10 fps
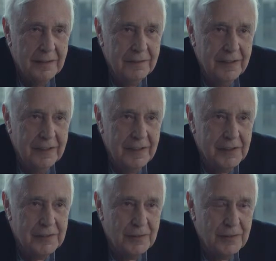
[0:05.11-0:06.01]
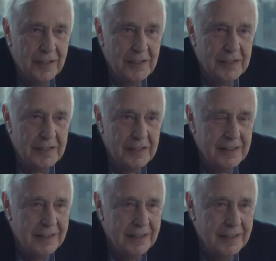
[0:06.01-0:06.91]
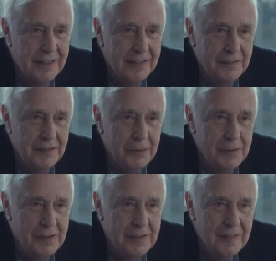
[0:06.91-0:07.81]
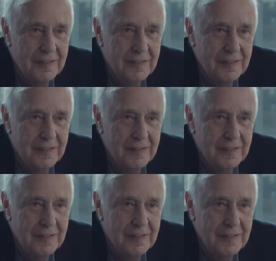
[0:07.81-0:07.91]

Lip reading: financial crisis in the near future.